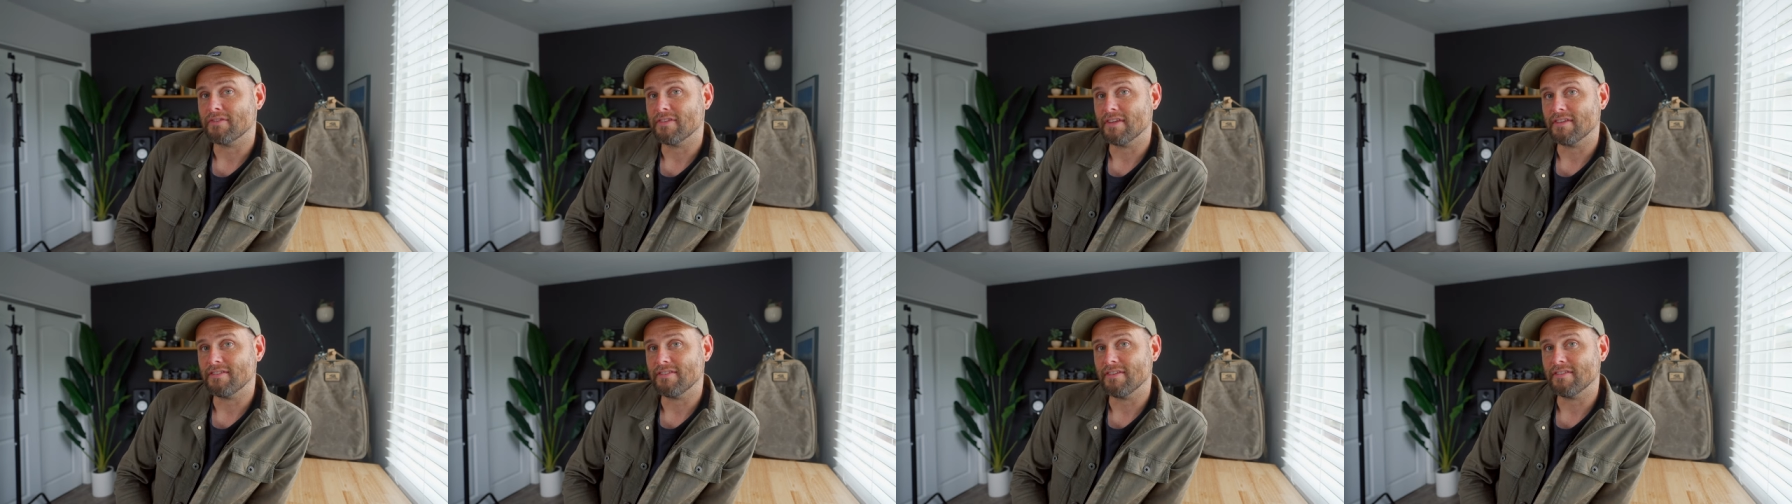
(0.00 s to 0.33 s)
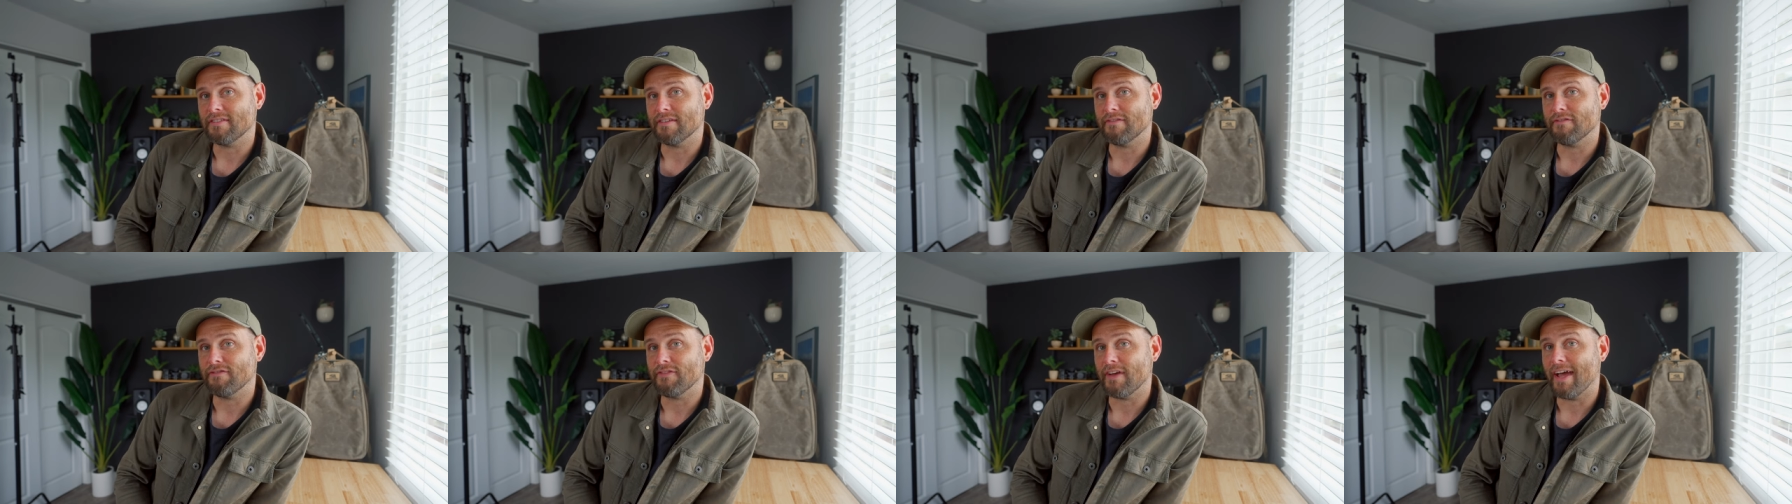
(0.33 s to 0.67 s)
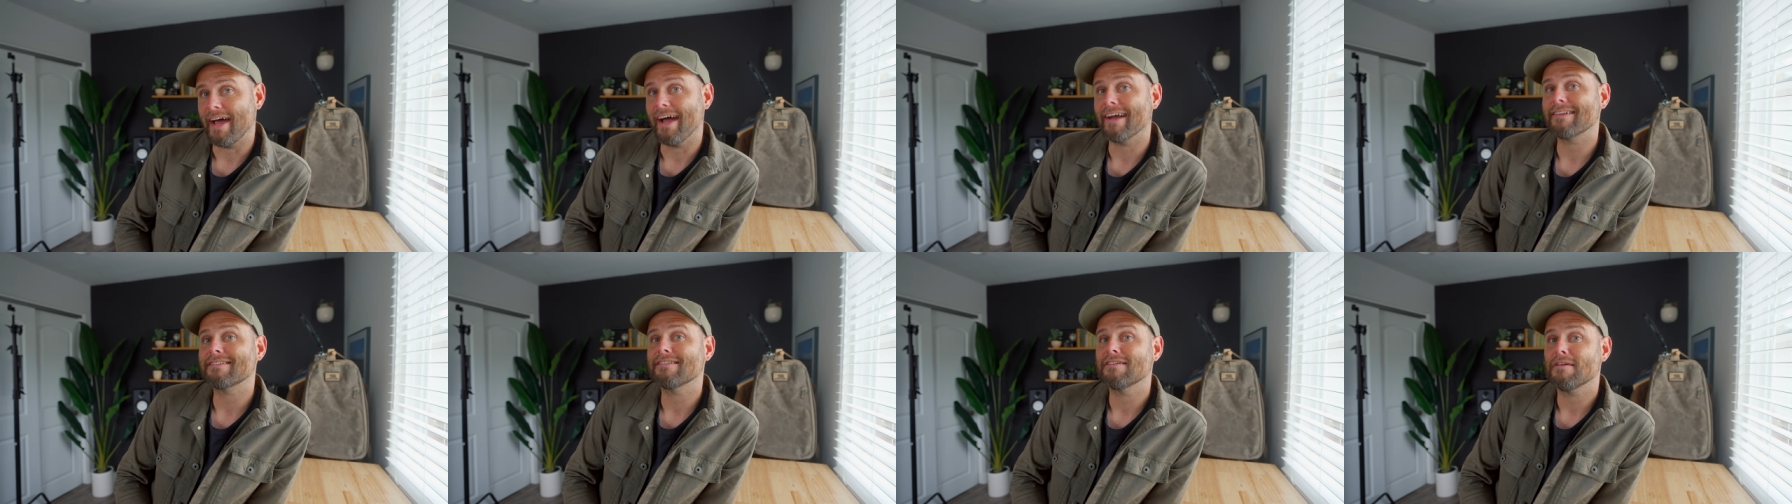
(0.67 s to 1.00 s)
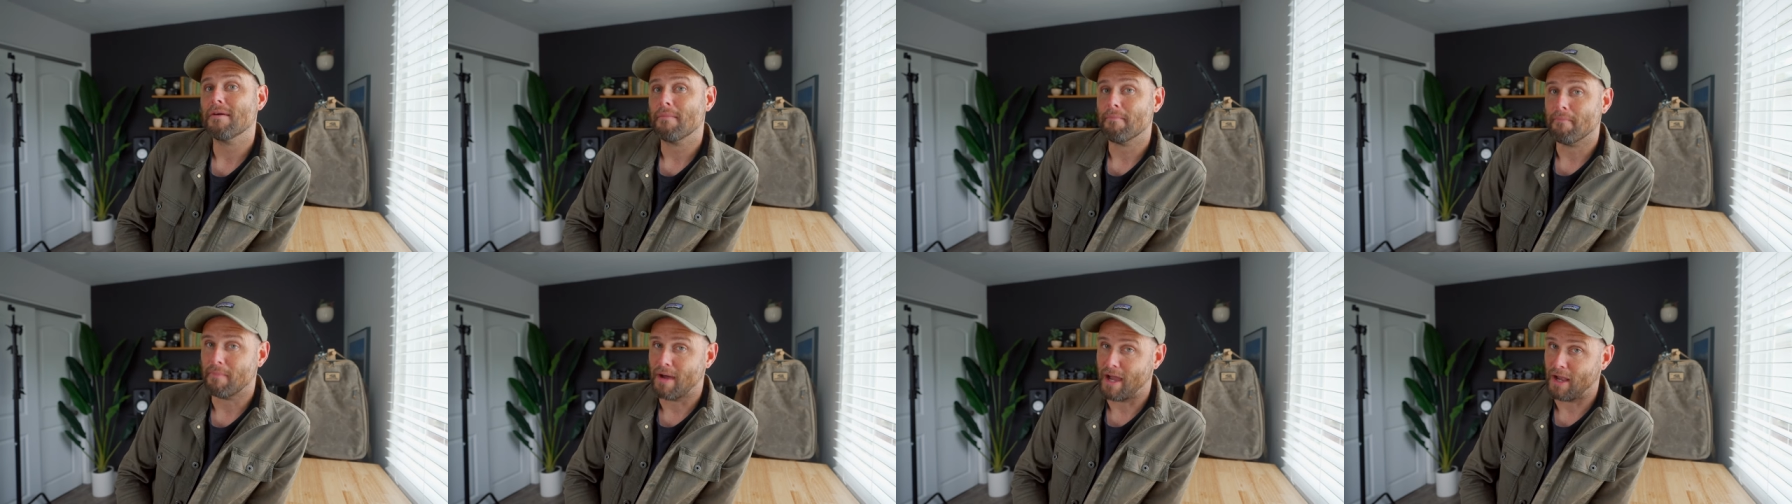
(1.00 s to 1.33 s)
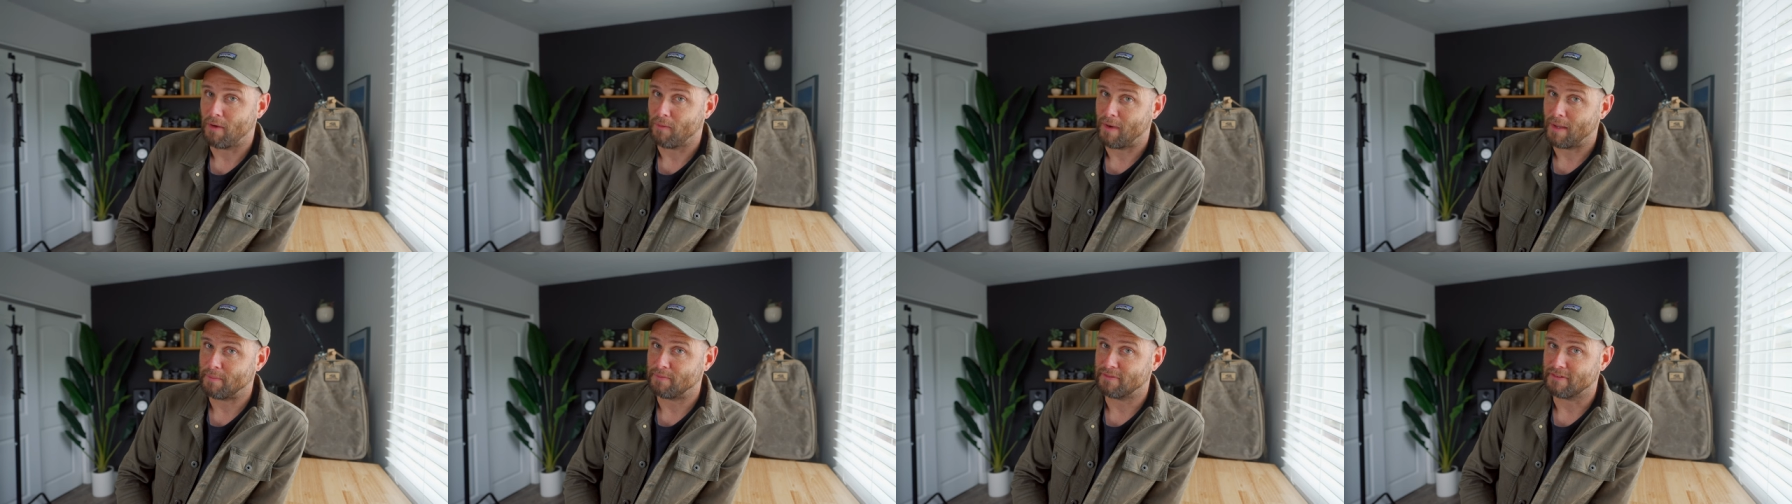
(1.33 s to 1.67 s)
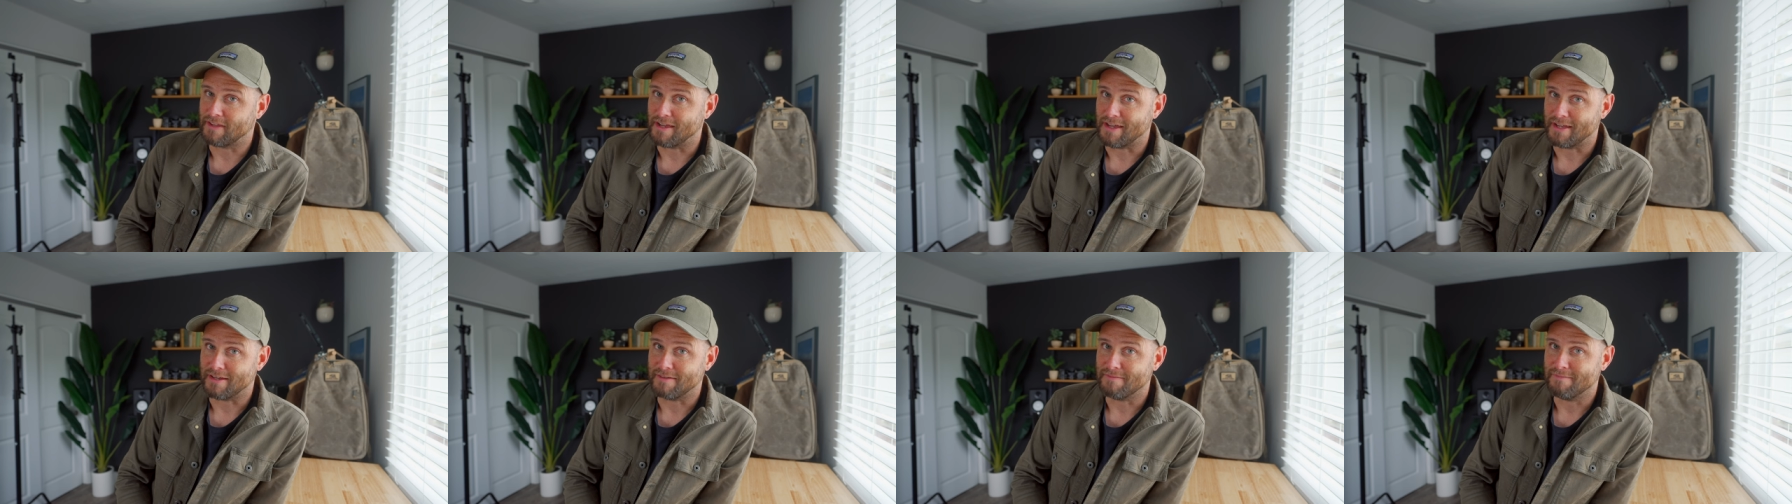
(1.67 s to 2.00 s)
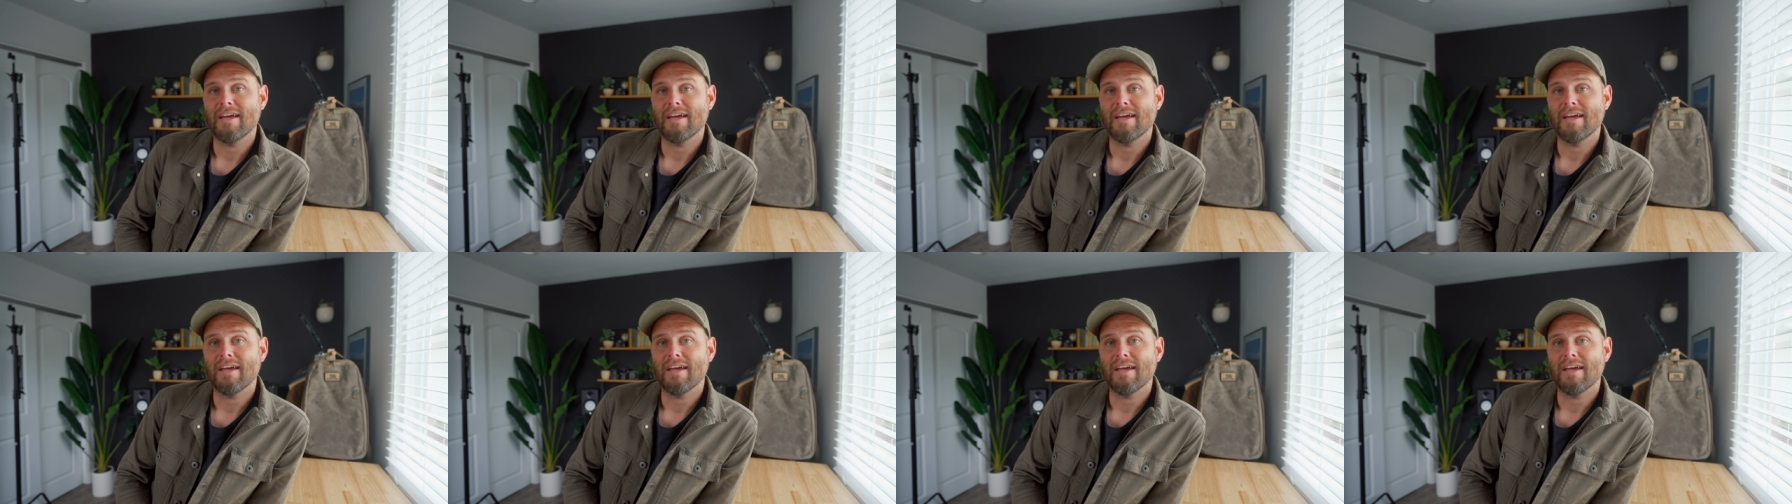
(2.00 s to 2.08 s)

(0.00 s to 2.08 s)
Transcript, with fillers: this is in fact my website.